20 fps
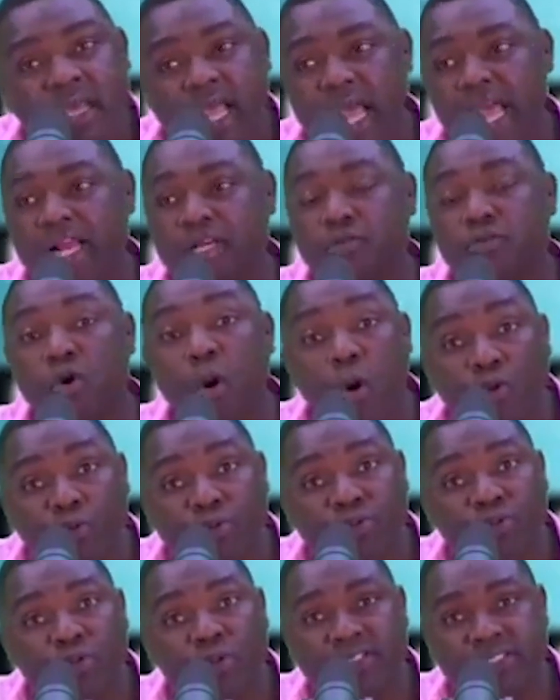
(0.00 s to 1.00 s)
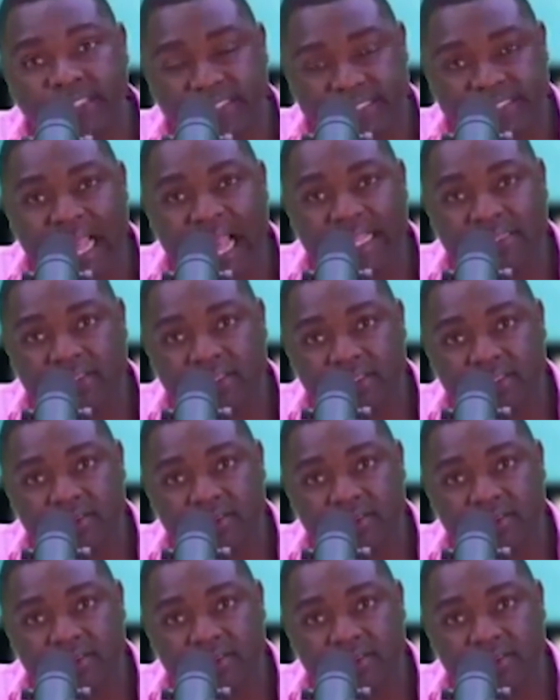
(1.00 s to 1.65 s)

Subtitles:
and gold was discussed.